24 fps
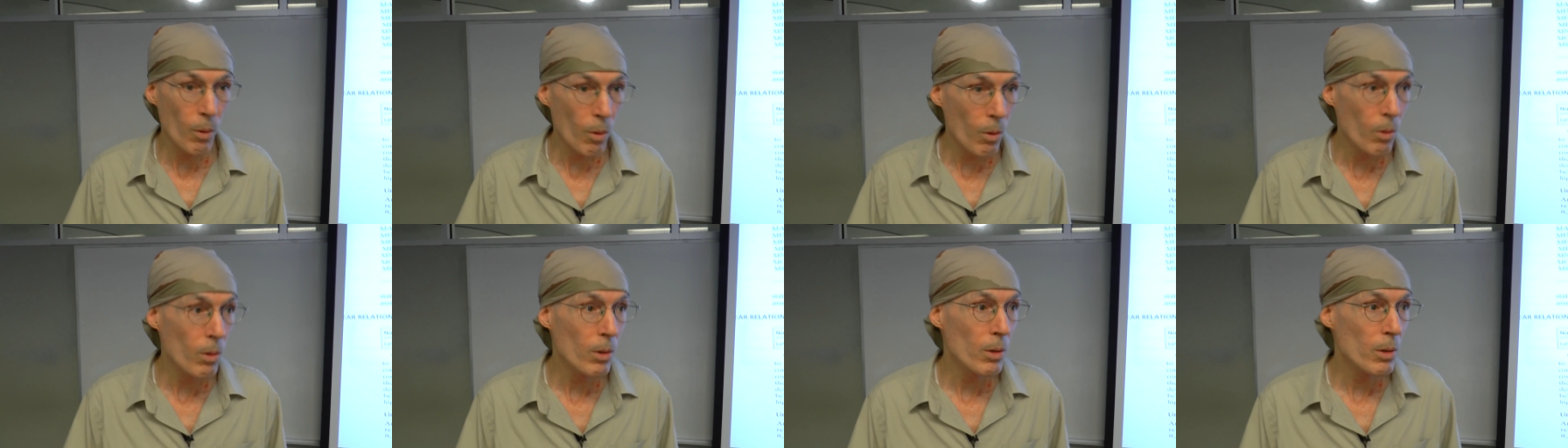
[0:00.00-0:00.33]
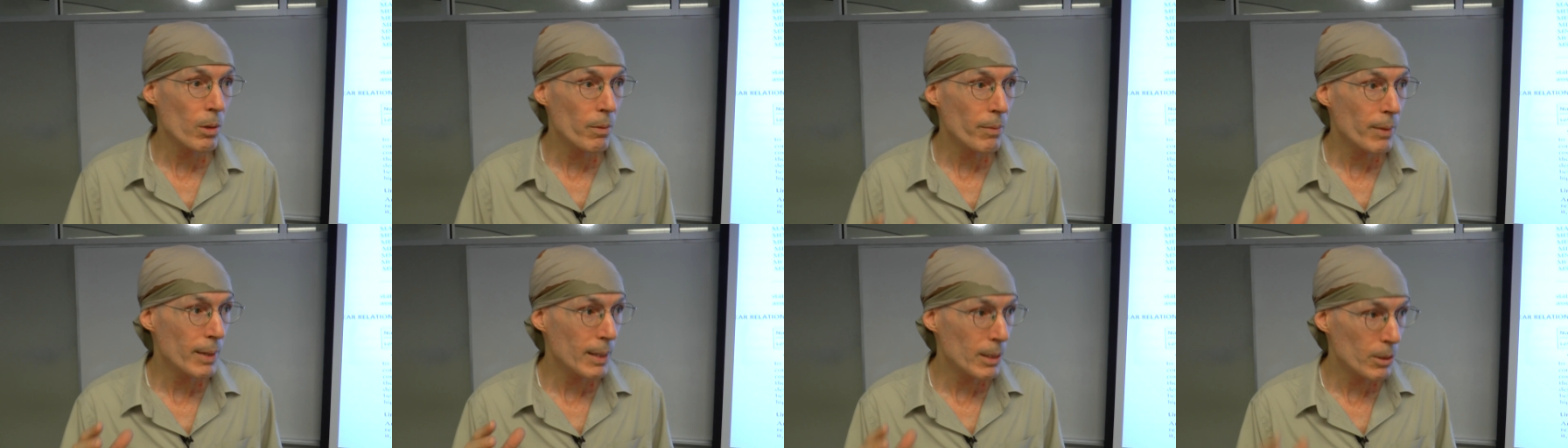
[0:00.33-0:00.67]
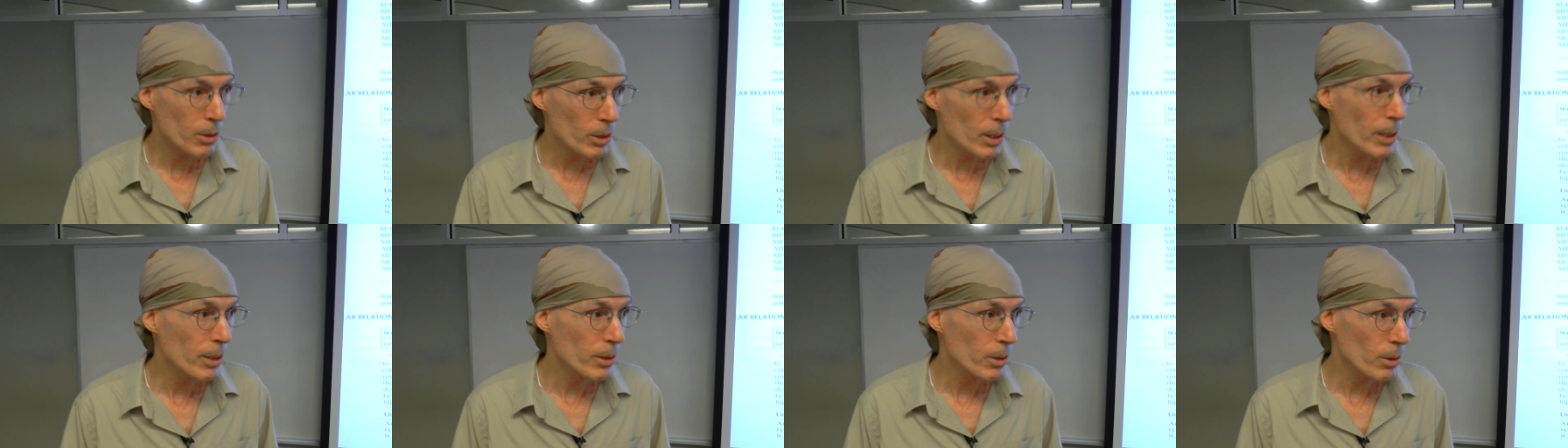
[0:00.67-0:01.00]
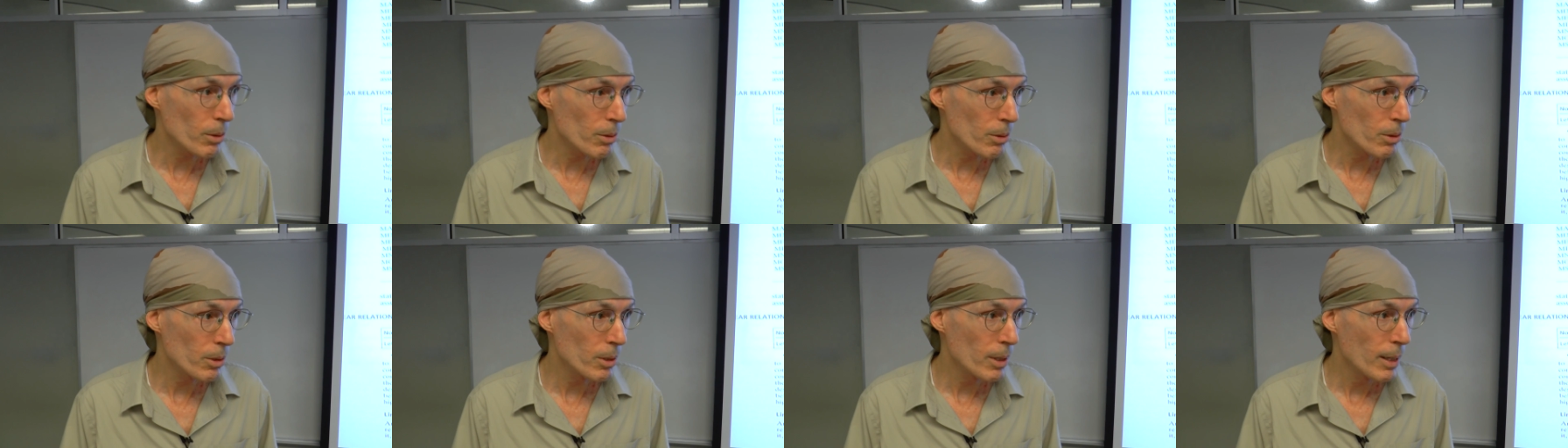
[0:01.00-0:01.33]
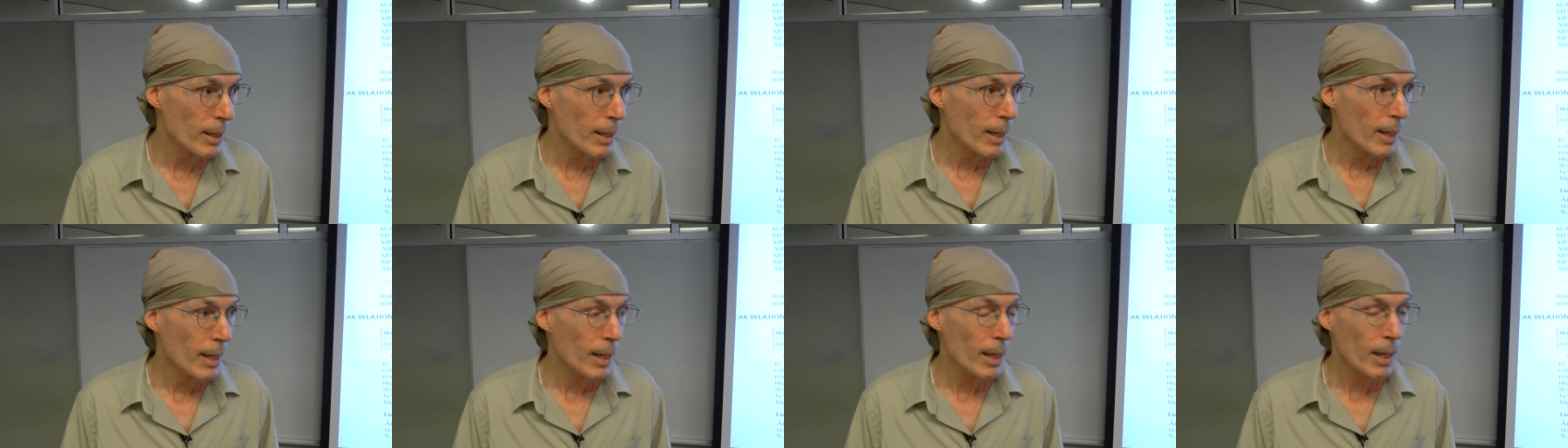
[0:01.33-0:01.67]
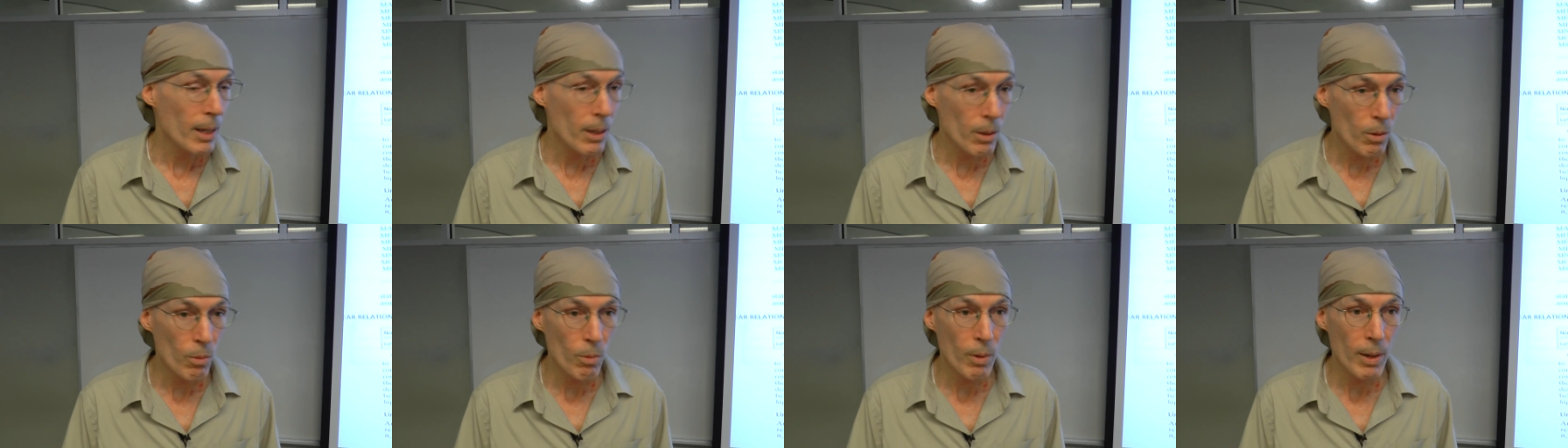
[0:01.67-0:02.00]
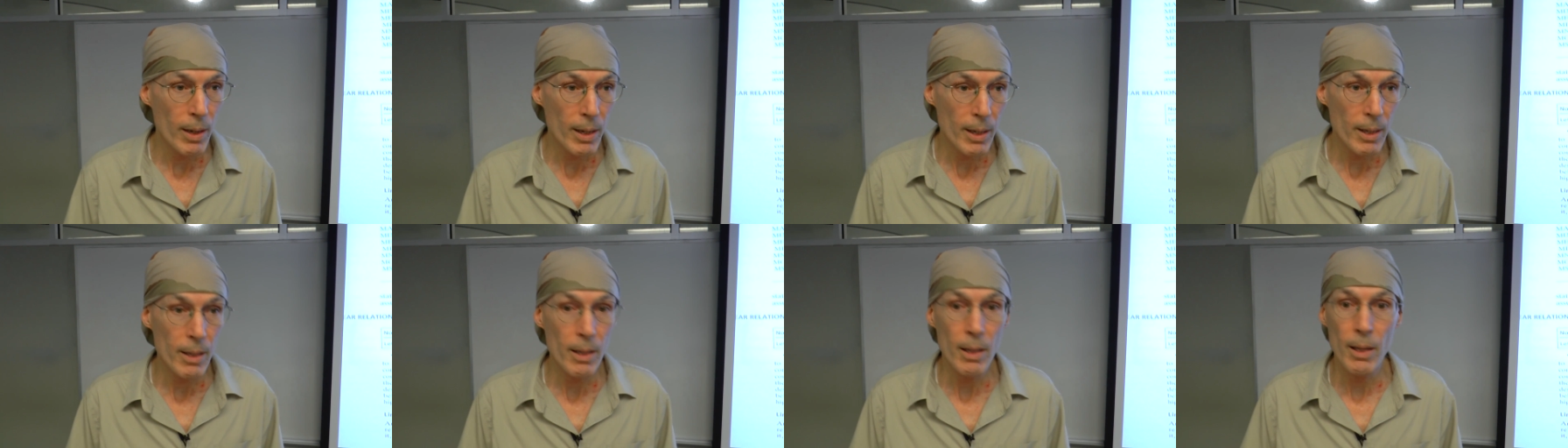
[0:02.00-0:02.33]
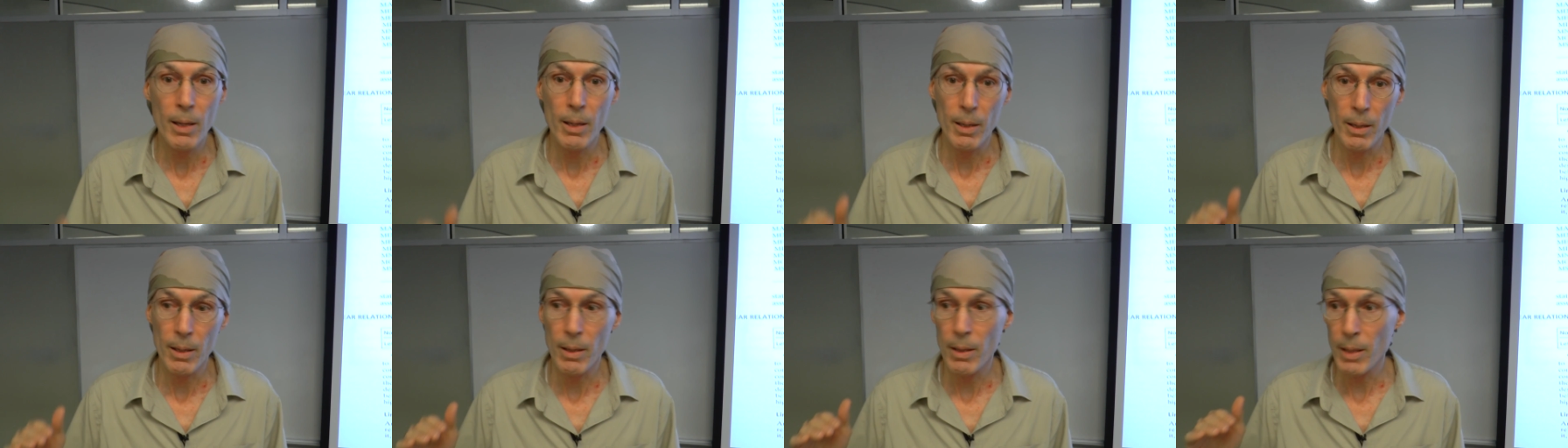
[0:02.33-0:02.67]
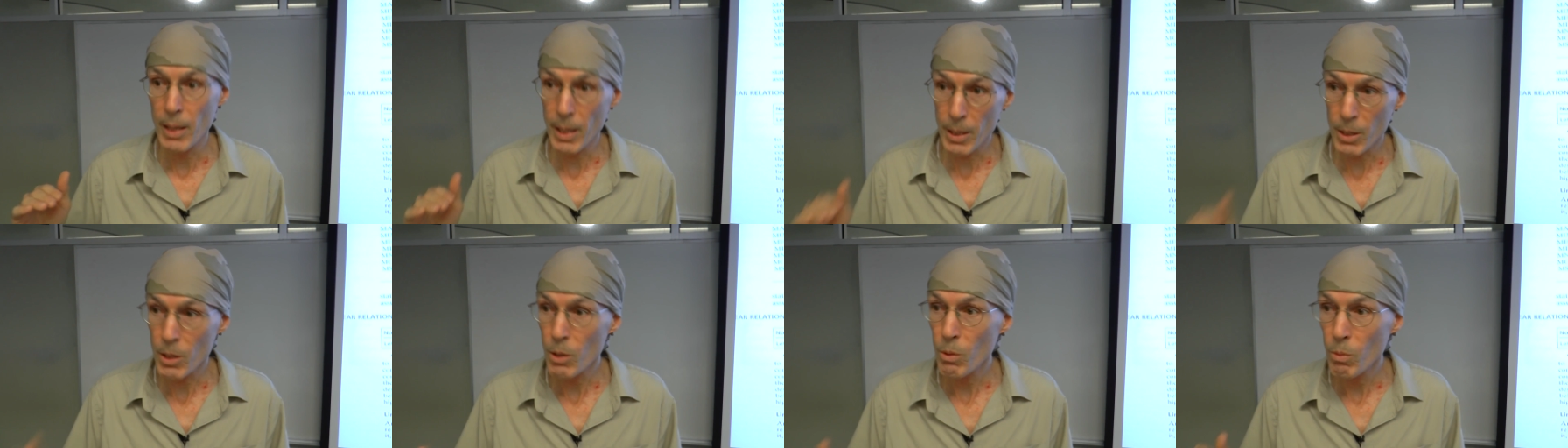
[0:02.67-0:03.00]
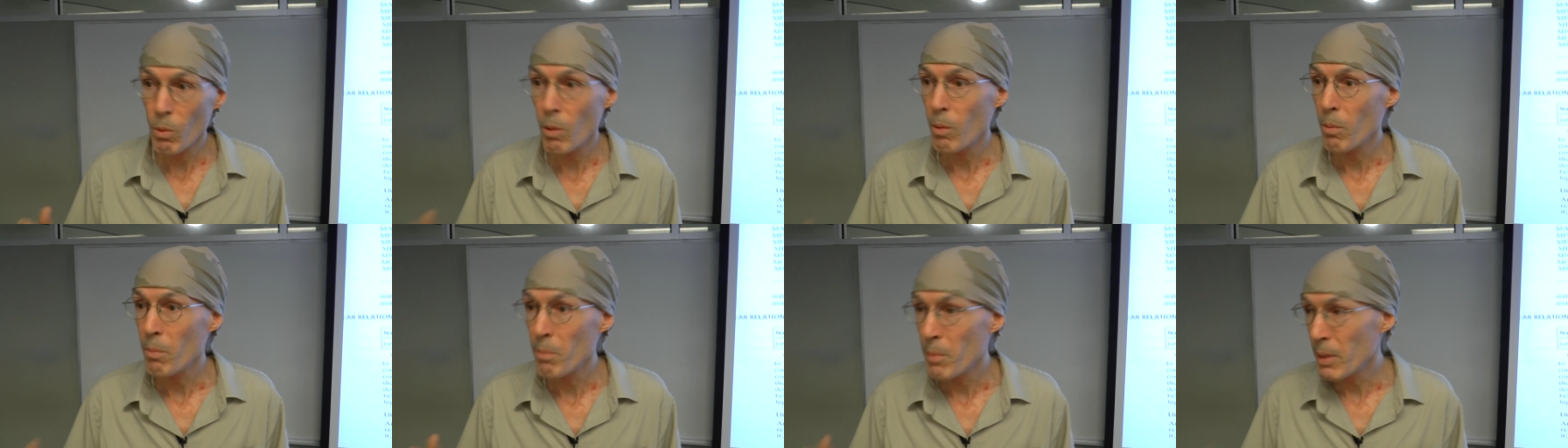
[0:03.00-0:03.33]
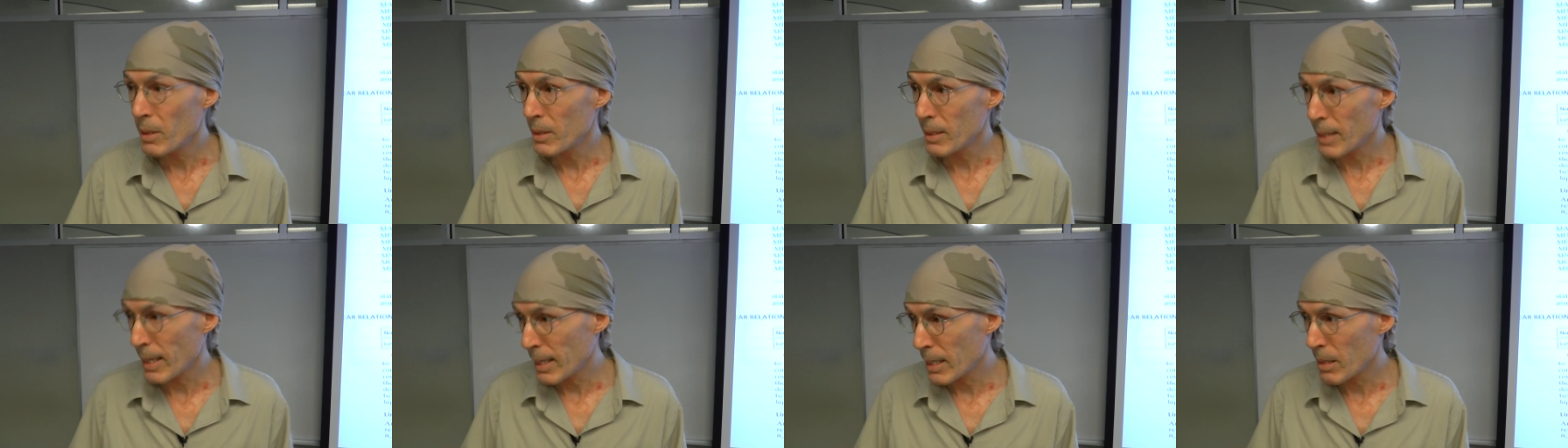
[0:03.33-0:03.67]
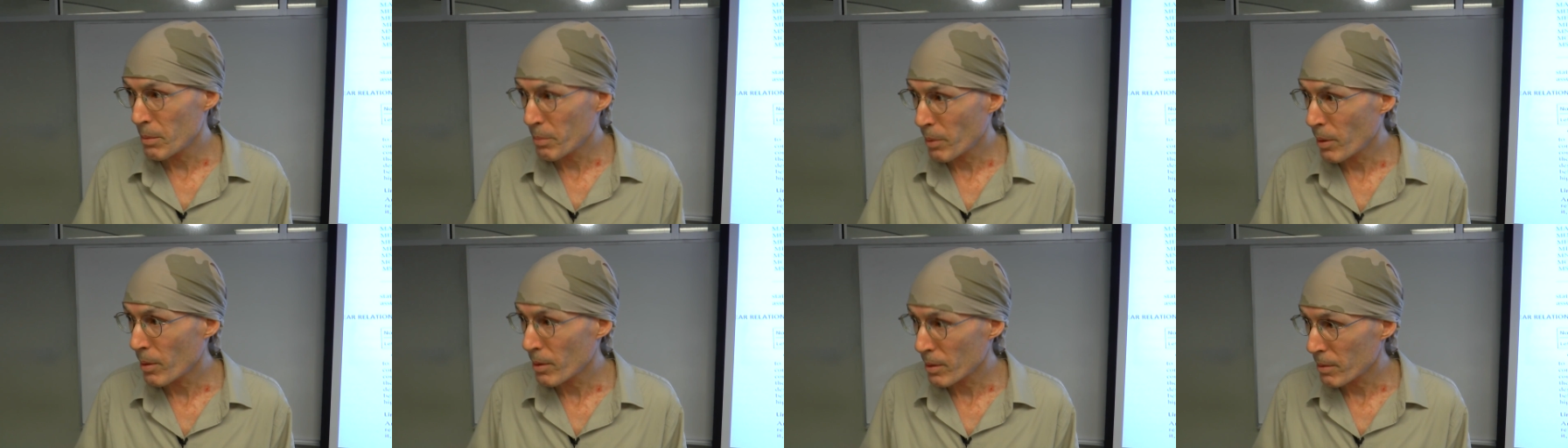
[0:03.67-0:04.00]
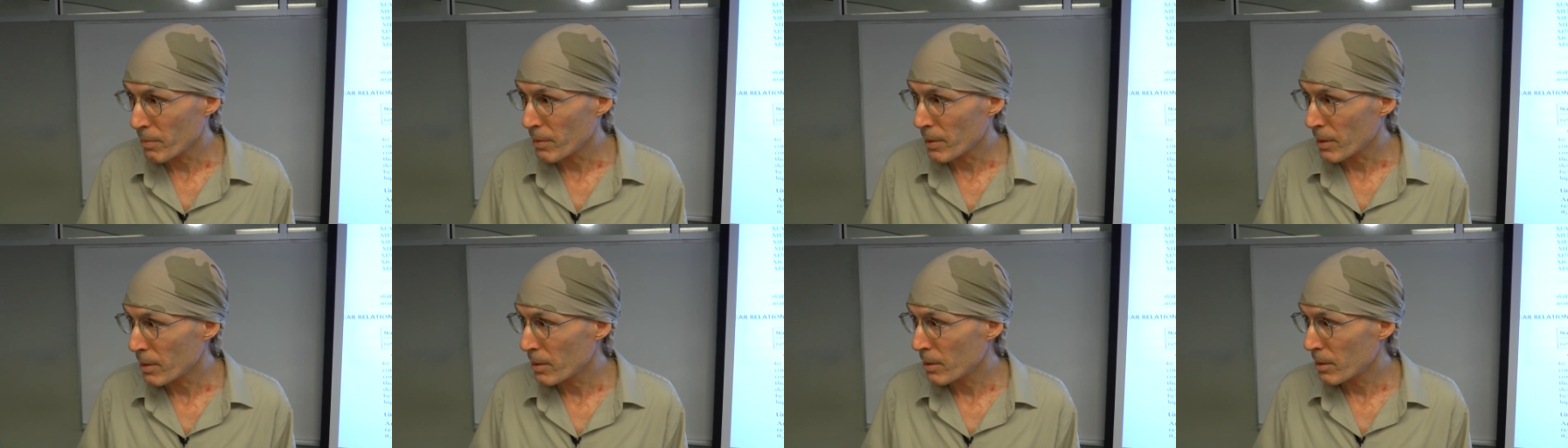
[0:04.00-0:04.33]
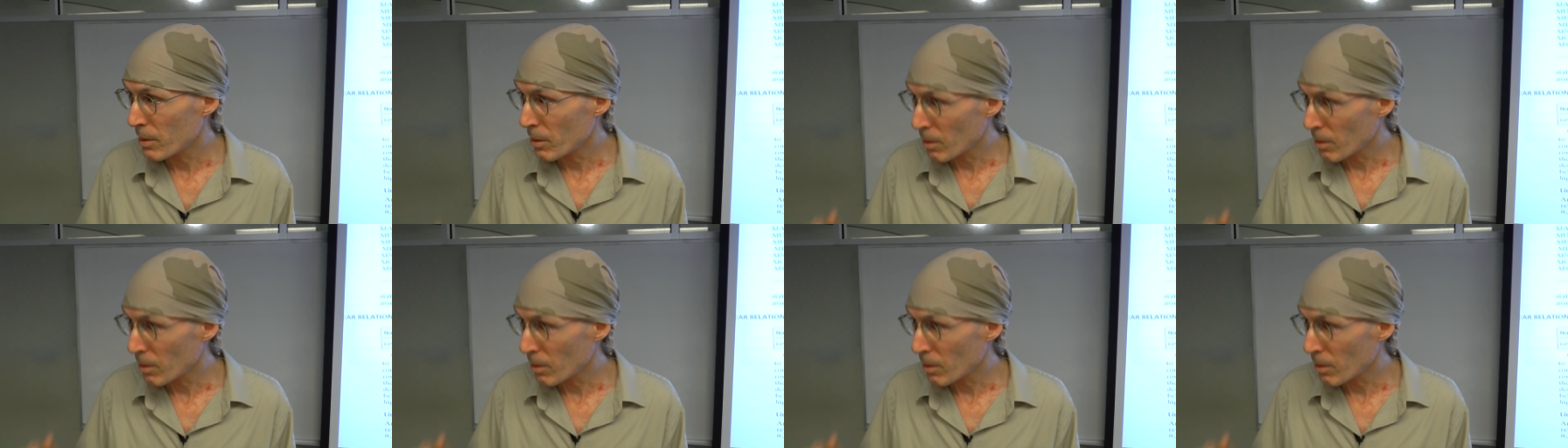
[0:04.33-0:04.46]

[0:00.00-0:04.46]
all of the essentials in a way that you won't miss any part of it.